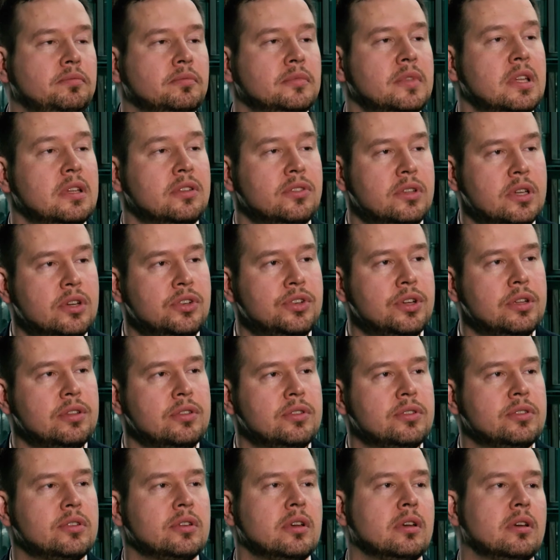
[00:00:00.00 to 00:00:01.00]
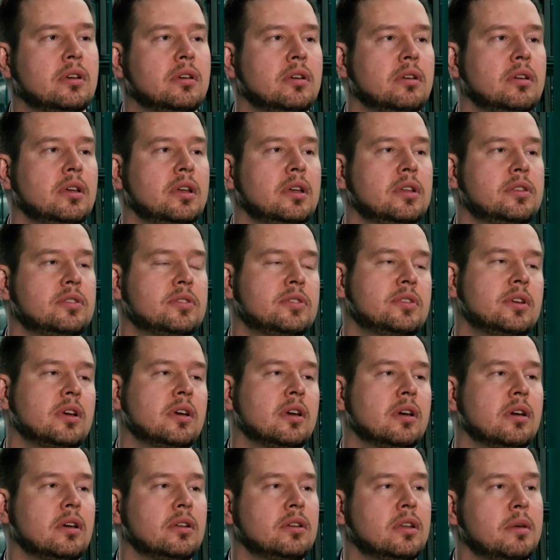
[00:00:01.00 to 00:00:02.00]
decisions, it's
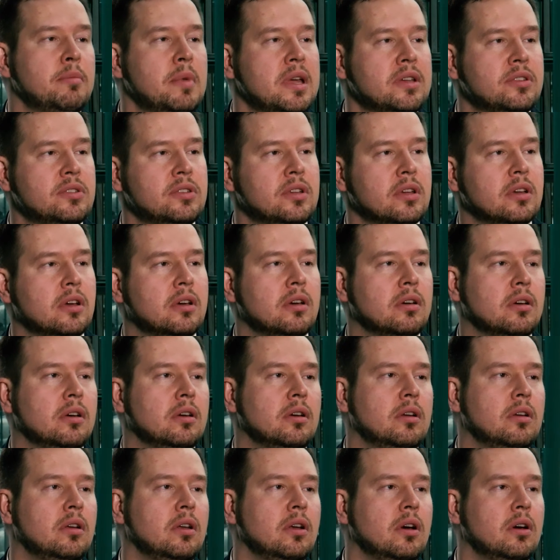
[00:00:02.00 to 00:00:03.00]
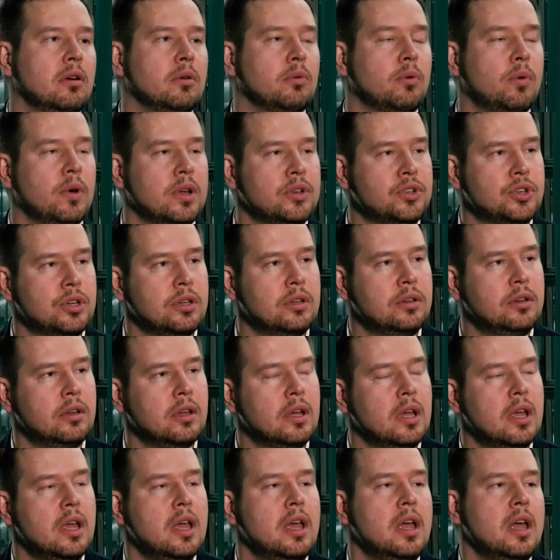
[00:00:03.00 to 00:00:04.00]
a domestic law question.
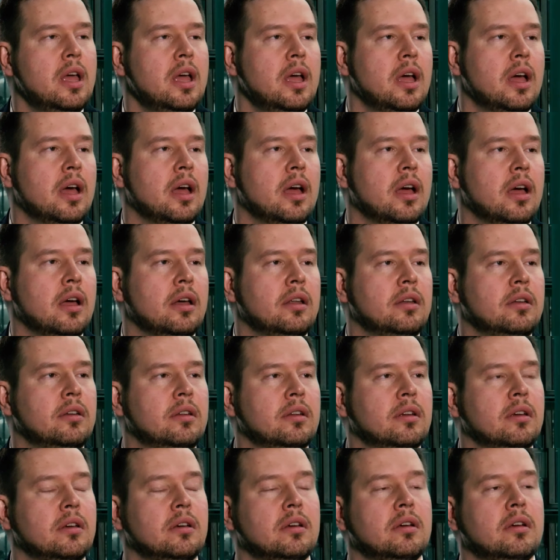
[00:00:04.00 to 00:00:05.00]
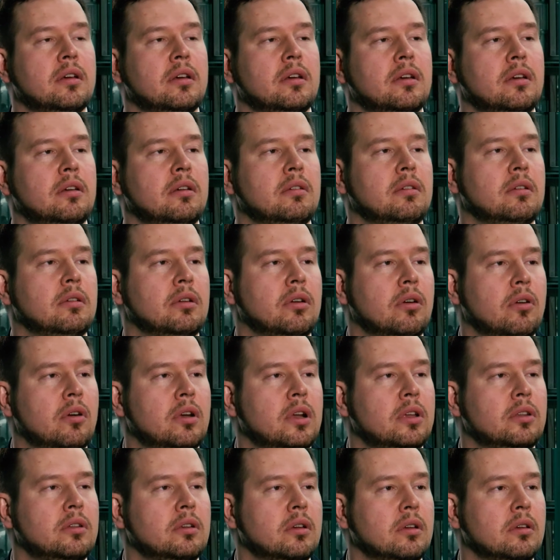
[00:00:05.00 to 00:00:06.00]
And
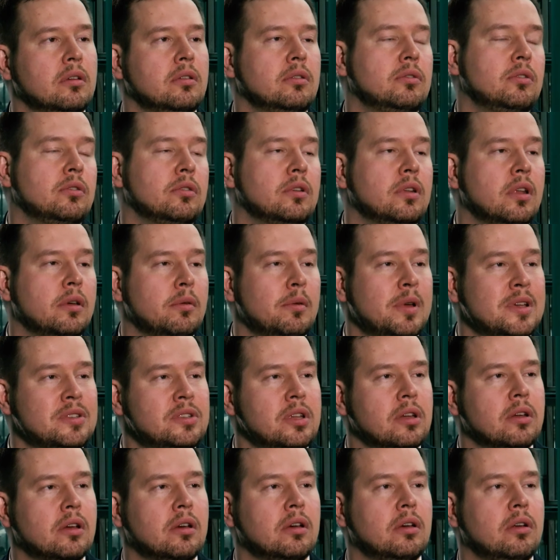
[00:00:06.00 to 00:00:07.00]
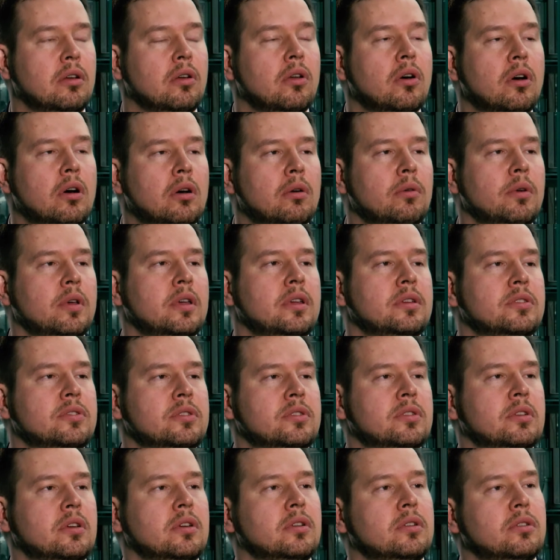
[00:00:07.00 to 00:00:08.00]
only the domestic law
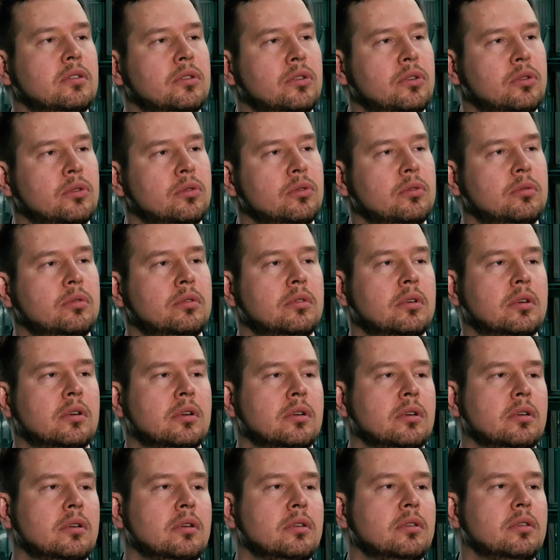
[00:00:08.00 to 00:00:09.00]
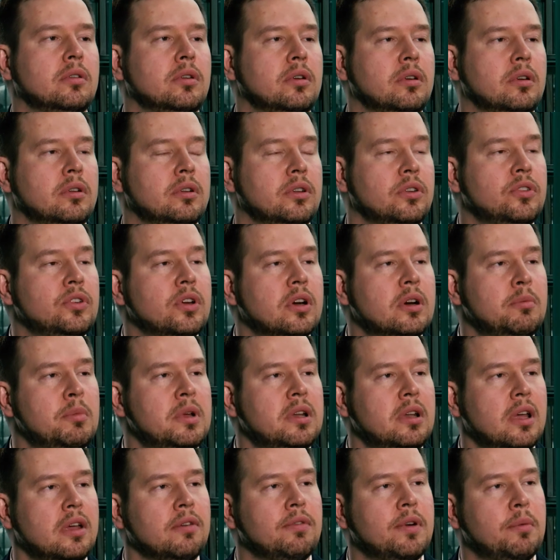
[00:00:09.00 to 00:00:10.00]
is to
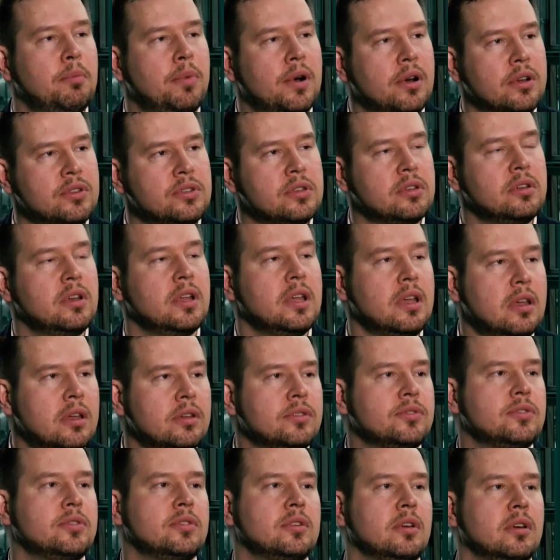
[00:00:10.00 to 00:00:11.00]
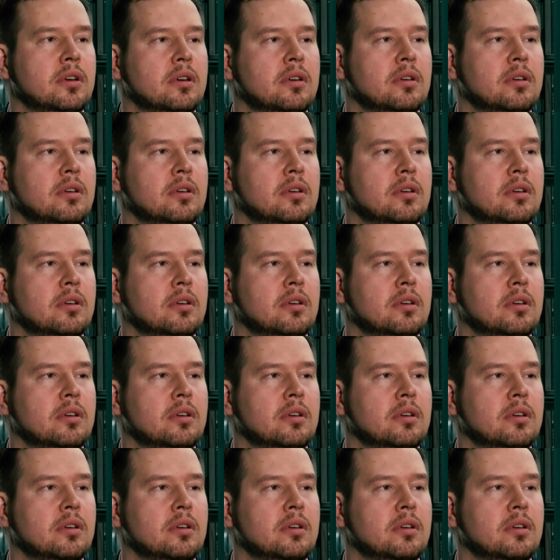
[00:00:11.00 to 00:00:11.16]
determine if a person is